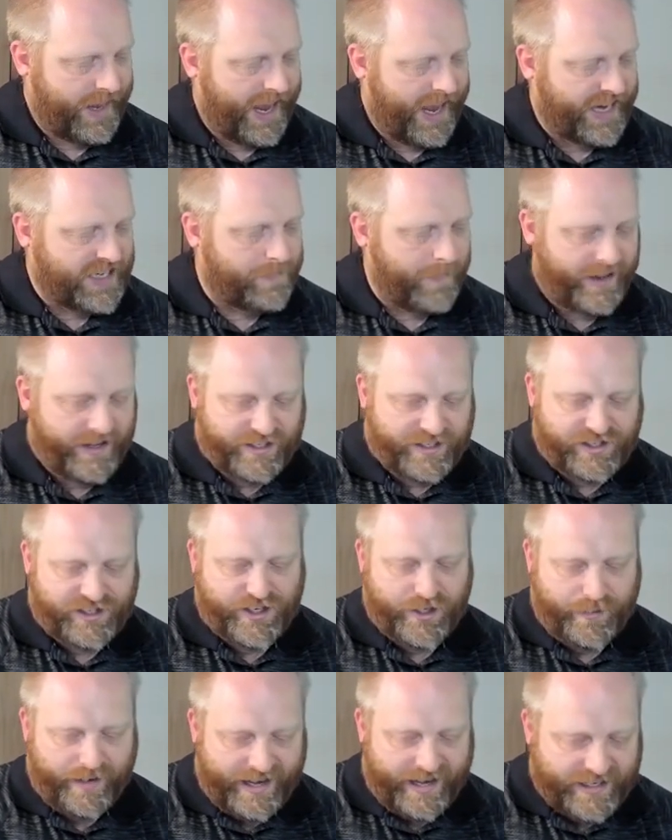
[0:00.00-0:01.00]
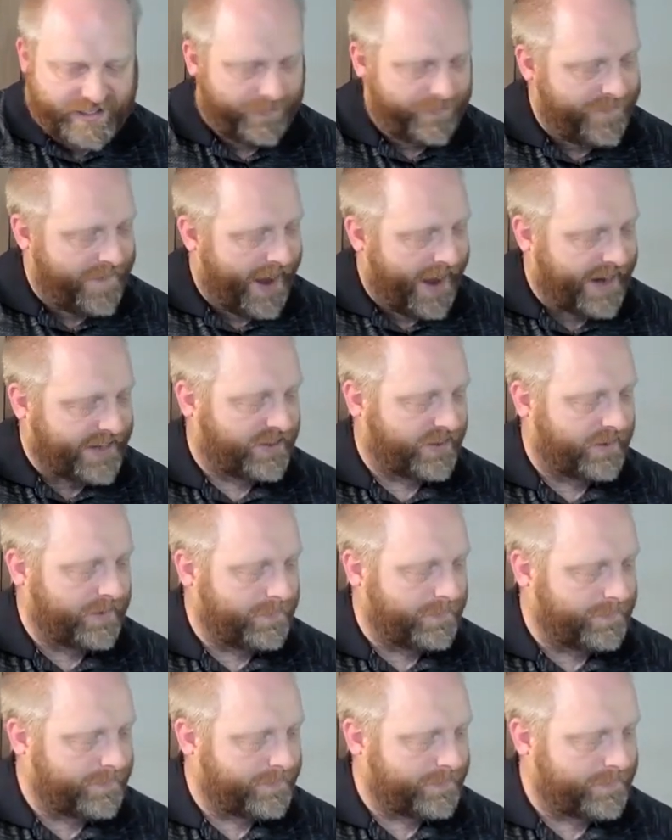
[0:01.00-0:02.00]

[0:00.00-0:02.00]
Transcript: x minus 2 is a factor